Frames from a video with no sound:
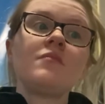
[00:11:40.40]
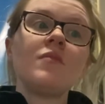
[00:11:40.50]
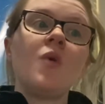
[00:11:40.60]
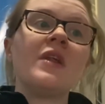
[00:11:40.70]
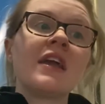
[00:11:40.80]

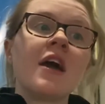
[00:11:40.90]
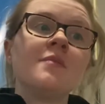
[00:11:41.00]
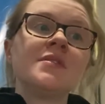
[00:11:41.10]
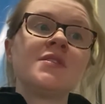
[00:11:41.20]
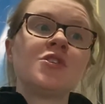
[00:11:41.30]
When it
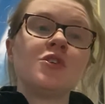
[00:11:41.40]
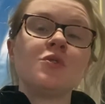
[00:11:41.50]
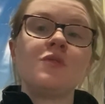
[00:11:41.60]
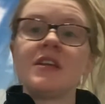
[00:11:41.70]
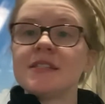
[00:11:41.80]
comes
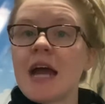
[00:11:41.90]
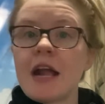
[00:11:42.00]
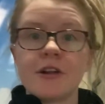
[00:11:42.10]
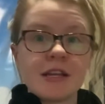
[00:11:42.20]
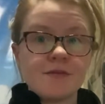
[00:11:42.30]
to the
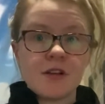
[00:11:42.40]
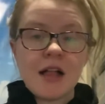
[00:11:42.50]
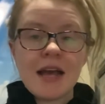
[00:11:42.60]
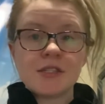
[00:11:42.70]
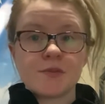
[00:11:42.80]
entirety of the
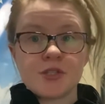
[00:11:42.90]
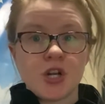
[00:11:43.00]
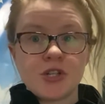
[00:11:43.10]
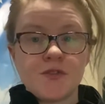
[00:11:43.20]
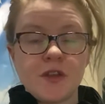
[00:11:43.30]
class from
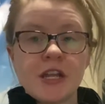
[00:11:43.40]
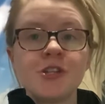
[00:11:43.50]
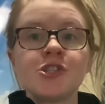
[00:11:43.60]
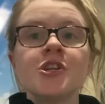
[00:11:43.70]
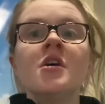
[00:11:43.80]
start to
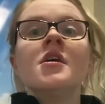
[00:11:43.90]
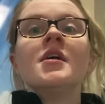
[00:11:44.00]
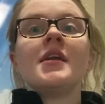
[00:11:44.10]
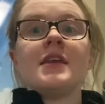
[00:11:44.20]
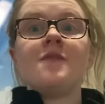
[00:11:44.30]
finish,
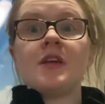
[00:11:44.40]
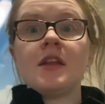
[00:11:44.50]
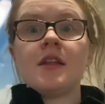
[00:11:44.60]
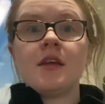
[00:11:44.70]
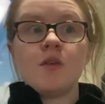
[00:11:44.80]

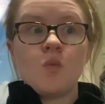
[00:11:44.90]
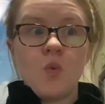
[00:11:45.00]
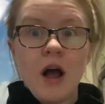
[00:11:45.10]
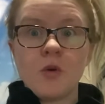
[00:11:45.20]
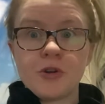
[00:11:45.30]
even
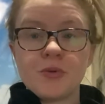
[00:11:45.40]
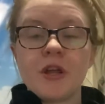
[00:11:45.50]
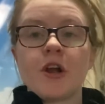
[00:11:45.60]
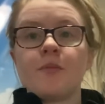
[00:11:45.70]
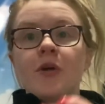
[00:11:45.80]
while we're
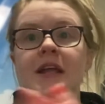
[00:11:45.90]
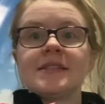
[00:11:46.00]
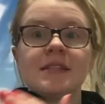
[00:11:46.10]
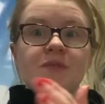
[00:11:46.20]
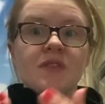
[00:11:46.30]
doing our breaks
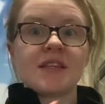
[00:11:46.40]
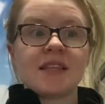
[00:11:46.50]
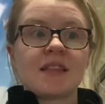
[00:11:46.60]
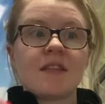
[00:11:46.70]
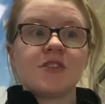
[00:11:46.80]
and different things
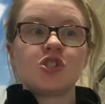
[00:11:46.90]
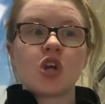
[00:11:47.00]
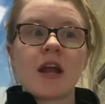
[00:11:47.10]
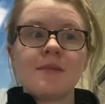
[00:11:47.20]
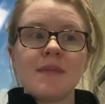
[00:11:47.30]
like that, let's
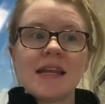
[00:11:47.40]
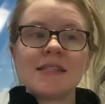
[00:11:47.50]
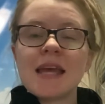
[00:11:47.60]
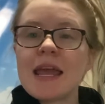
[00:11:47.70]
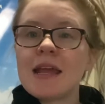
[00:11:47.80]
try to
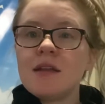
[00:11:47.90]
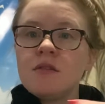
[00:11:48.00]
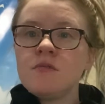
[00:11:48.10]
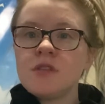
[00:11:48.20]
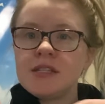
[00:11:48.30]

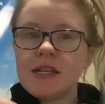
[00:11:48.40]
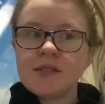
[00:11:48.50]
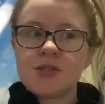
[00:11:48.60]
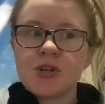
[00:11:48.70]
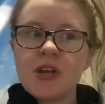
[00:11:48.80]
maintain the
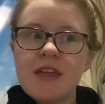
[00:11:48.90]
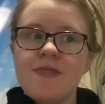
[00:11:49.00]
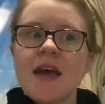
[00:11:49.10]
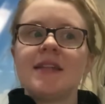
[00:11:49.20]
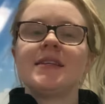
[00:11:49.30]
dancer in
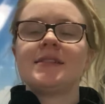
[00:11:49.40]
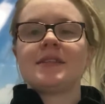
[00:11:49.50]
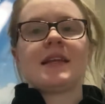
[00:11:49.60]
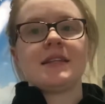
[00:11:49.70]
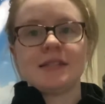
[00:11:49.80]
that
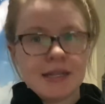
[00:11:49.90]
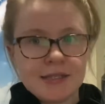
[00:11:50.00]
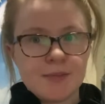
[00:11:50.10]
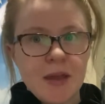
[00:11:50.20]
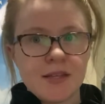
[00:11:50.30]
designated dance
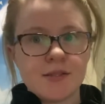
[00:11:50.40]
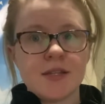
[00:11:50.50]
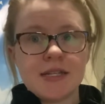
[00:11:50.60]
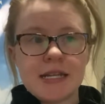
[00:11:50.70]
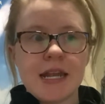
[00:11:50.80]
space, the
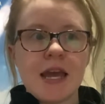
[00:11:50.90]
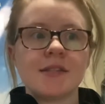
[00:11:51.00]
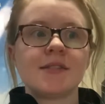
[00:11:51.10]
DDS.